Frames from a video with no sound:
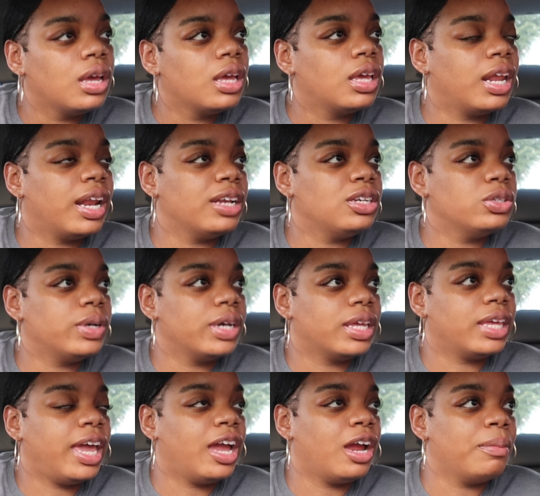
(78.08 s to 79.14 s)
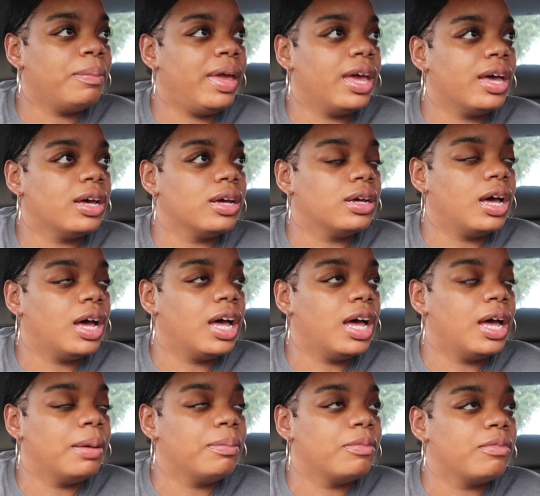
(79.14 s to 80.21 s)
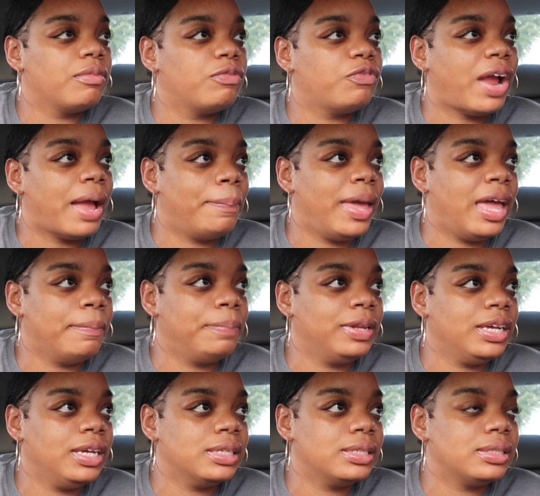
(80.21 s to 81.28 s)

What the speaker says: Can I do a caramel frappe, please?